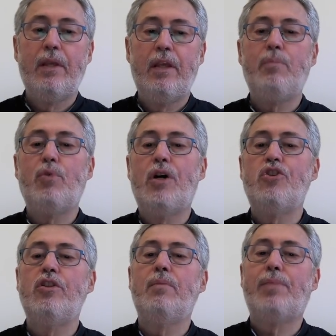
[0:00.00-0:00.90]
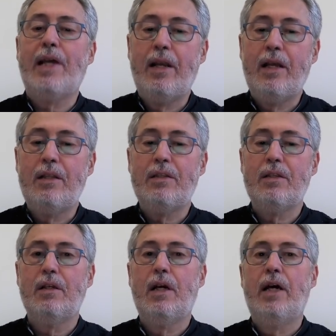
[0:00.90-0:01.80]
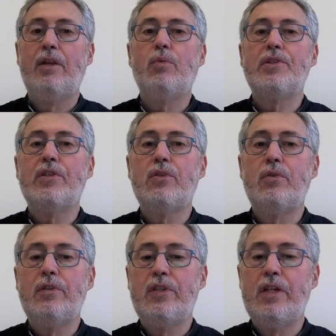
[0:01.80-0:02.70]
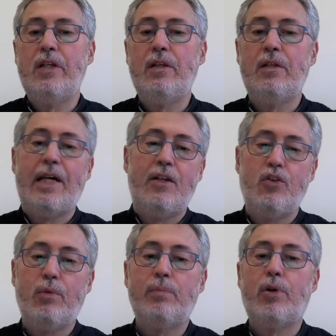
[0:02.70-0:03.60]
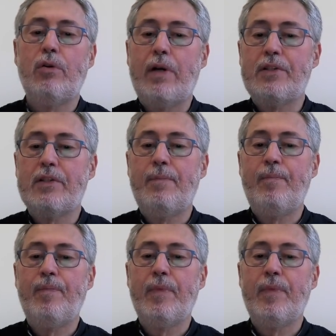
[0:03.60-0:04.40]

Keep watching the planet, and you will soon see tangible progress.